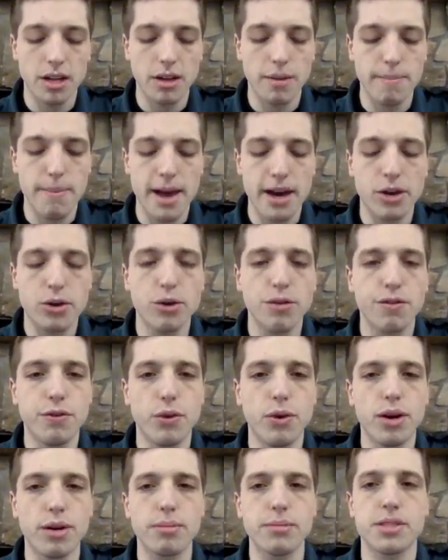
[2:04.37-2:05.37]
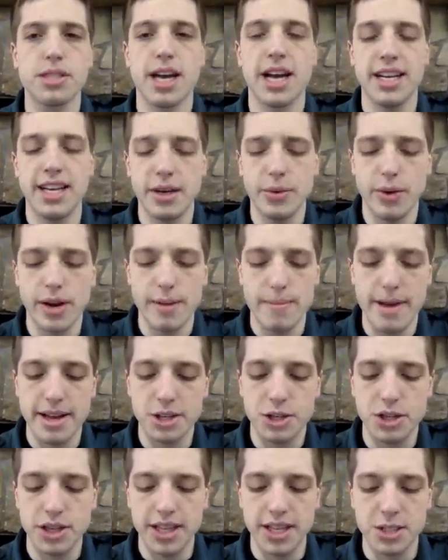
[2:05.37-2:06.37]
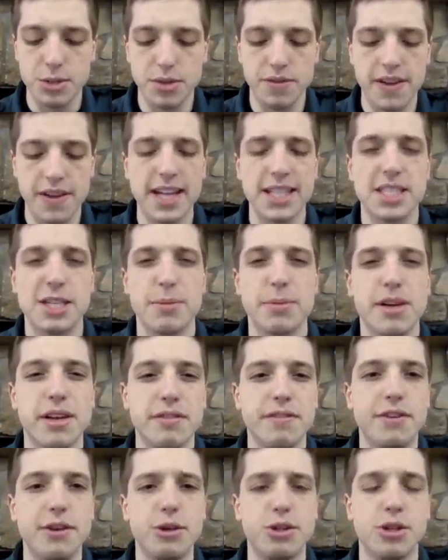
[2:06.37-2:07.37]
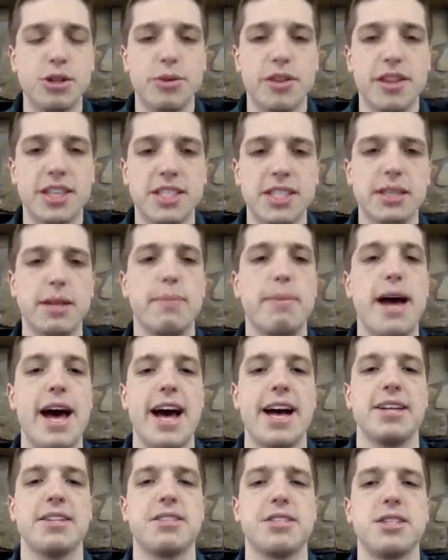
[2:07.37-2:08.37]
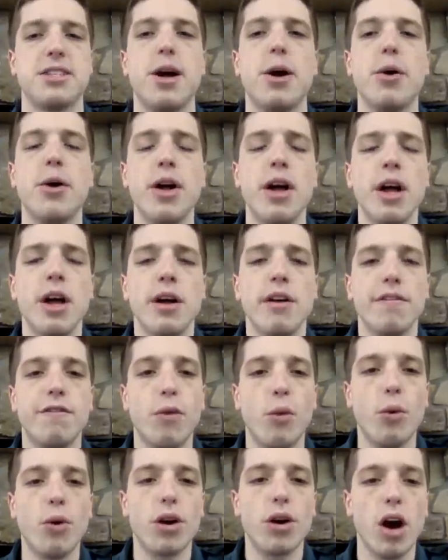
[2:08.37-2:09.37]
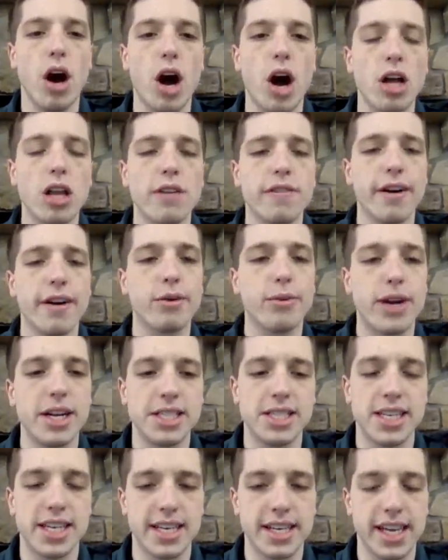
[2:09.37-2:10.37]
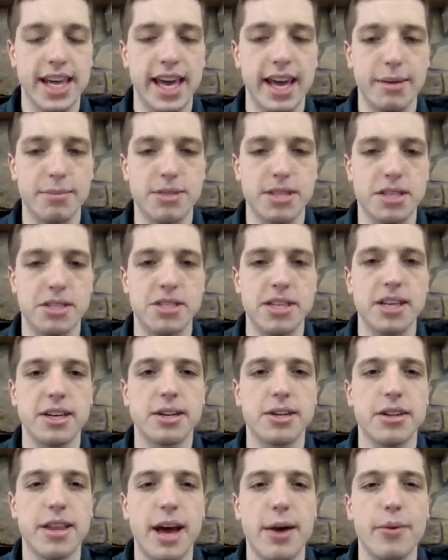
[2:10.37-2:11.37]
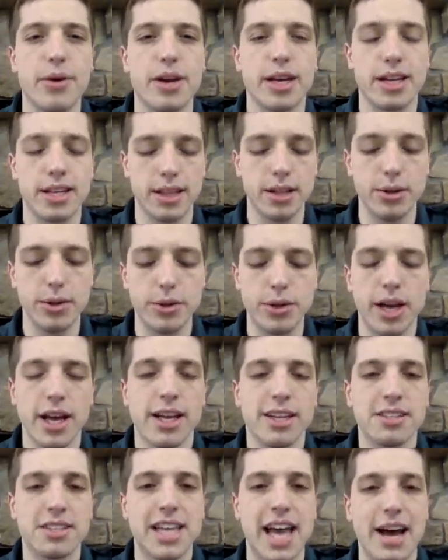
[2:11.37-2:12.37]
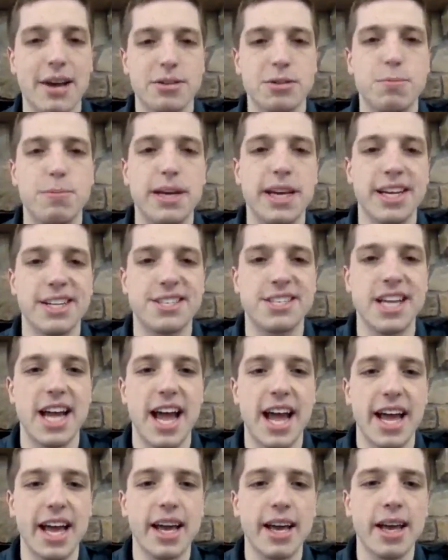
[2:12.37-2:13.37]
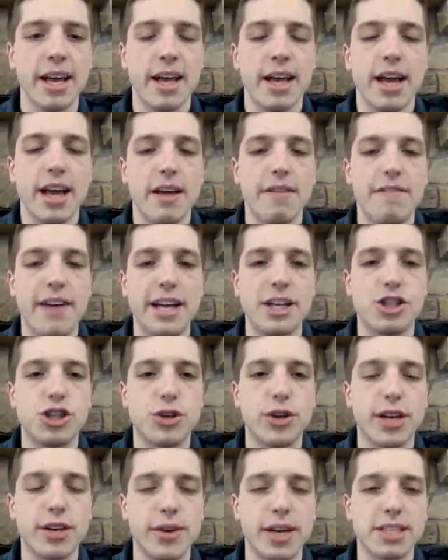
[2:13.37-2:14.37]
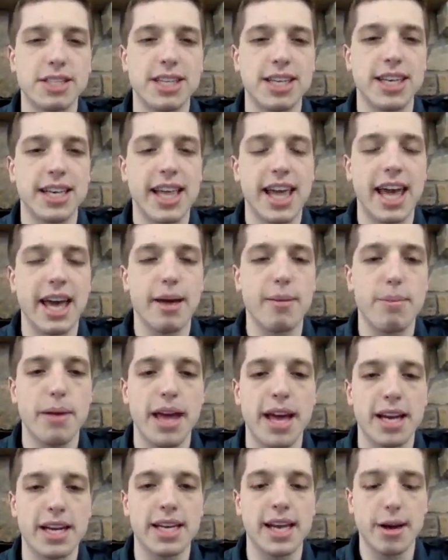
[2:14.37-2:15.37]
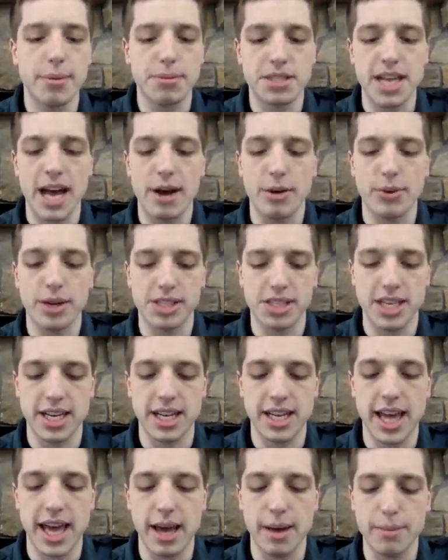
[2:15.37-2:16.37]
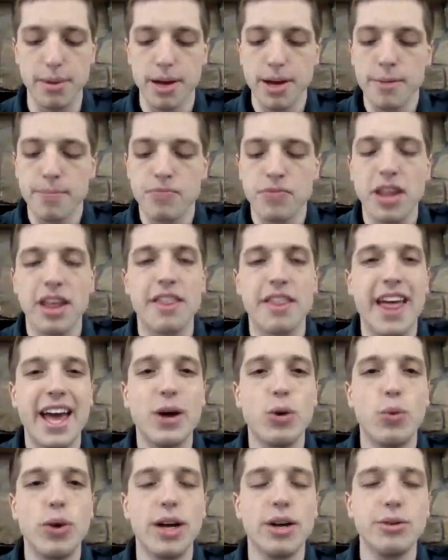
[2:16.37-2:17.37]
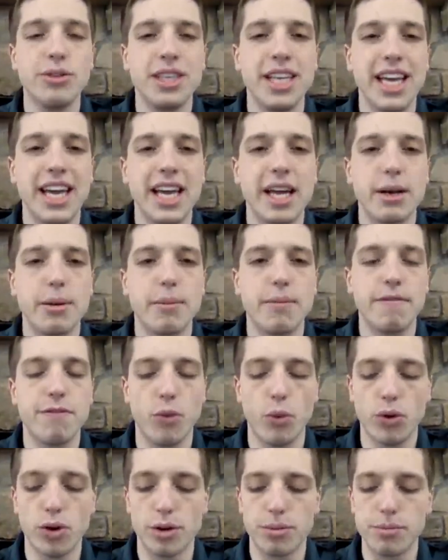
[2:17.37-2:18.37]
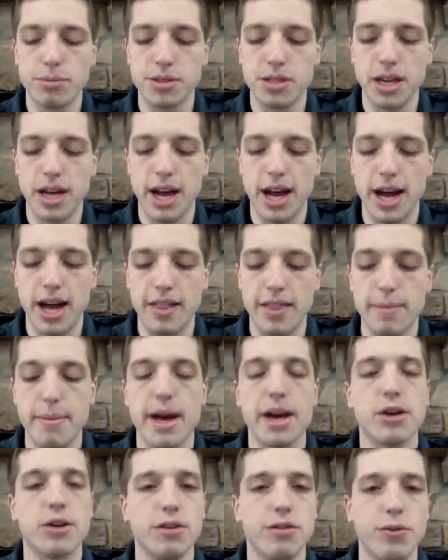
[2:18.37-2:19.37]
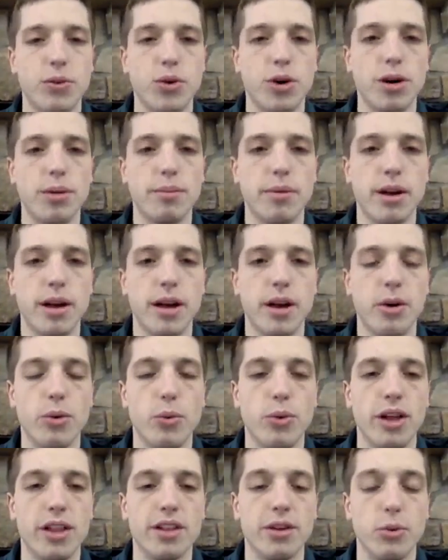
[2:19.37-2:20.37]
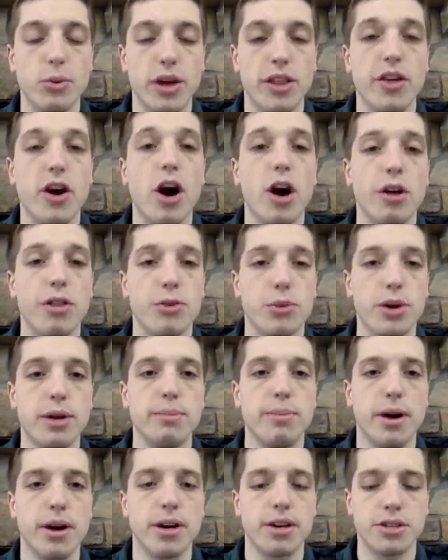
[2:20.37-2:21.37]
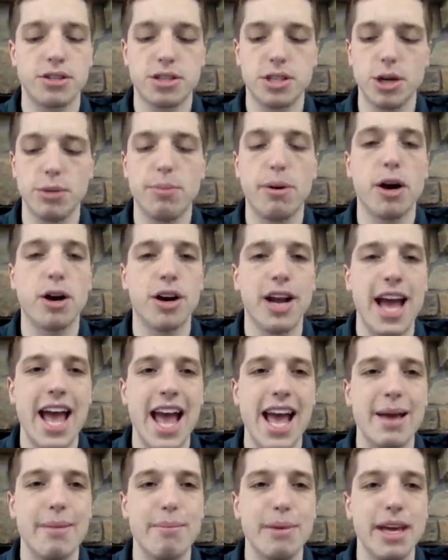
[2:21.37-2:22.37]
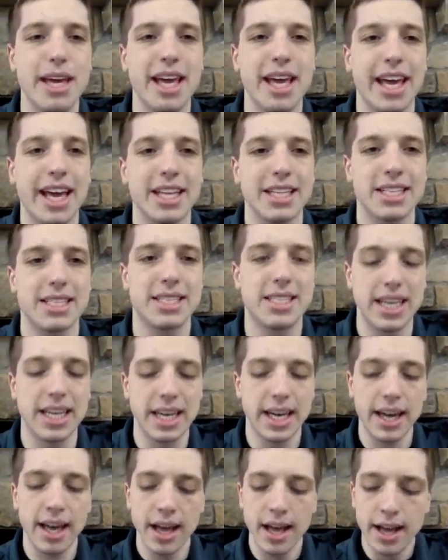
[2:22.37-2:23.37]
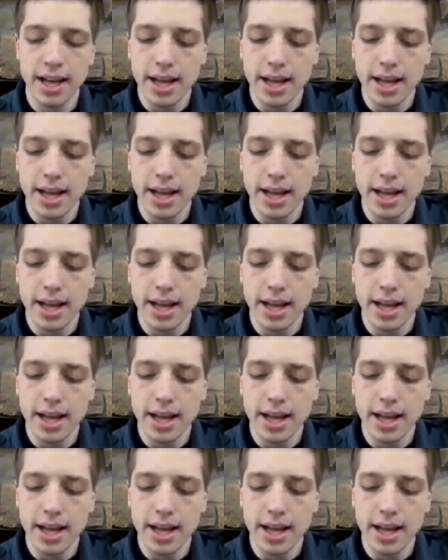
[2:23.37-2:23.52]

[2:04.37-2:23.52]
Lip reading: Medical forms, I did want to mention this. We've had some confusion with this in the past. So for all of our resident camps this year, that would include Scouts BSA, Venturing Resident Camp, and Cub Scout Resident Camp, they will need forms, the medical form with all three parts. So part A, B, and C.